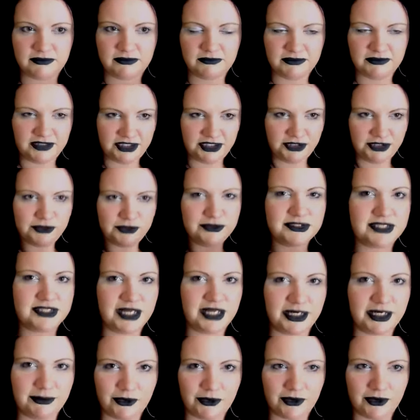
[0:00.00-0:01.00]
used
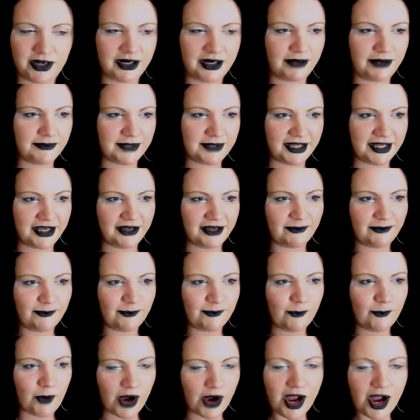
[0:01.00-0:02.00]
anymore. And I'm like,
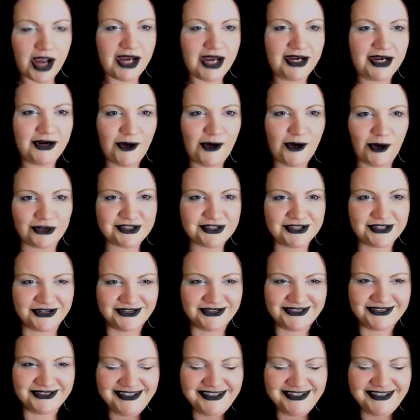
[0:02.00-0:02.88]
why not?